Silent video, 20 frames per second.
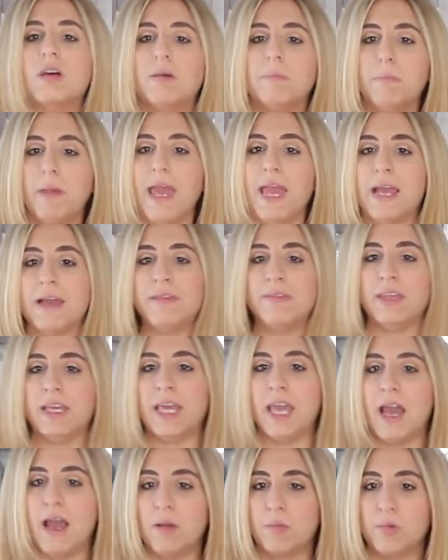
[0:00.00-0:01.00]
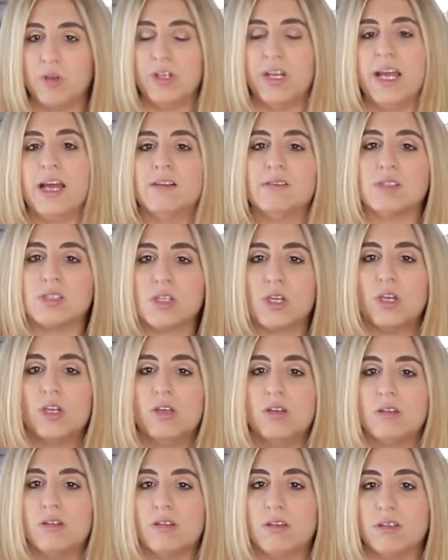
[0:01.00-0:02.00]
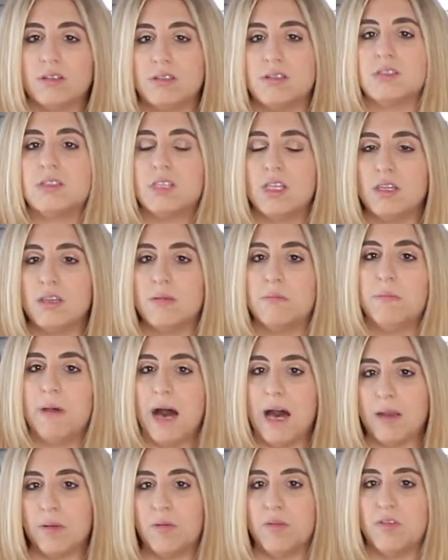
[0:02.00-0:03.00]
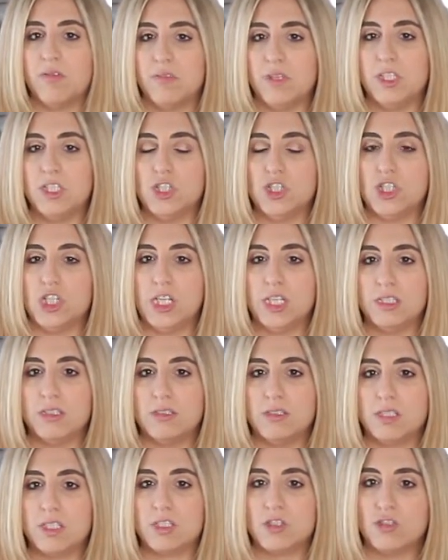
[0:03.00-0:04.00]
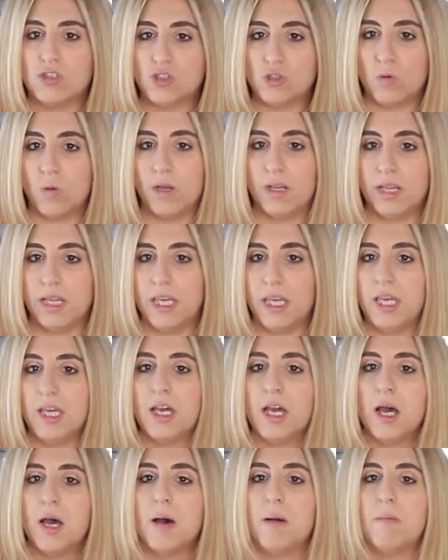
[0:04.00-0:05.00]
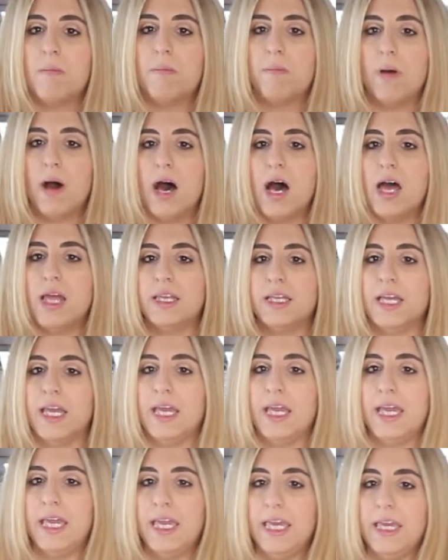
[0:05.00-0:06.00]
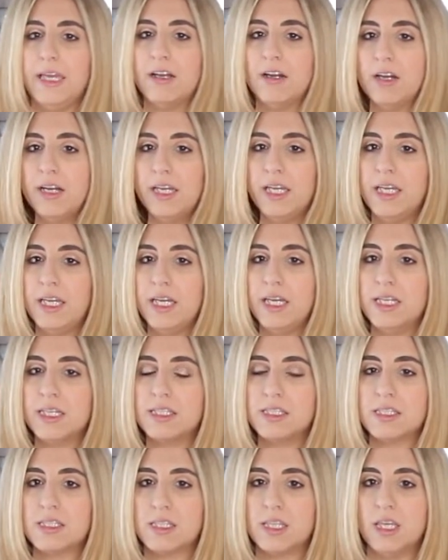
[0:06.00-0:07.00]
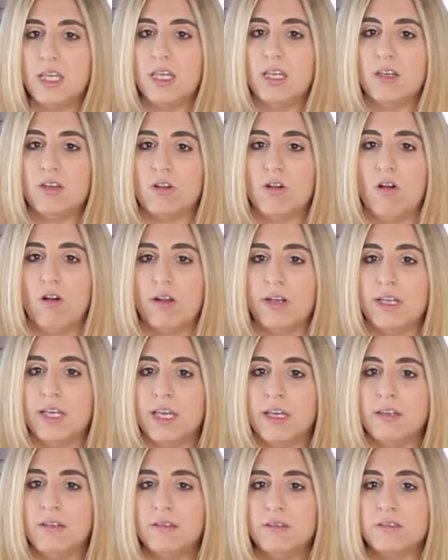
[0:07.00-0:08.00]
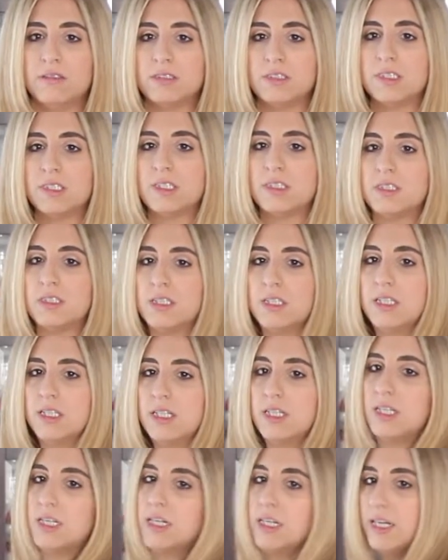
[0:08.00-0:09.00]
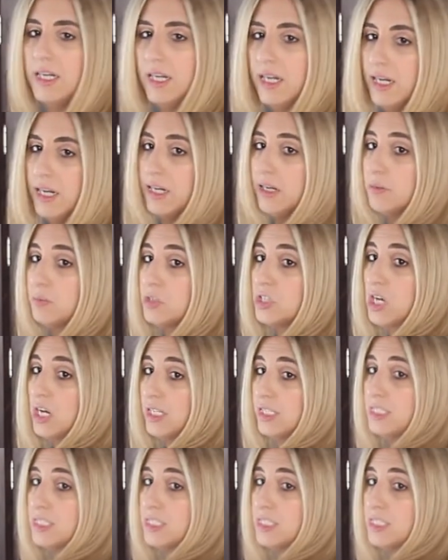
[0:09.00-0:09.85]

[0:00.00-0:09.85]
pan the camera down so you can see the bottom of these jeans shortly. But here is the cardigan. And I'm trying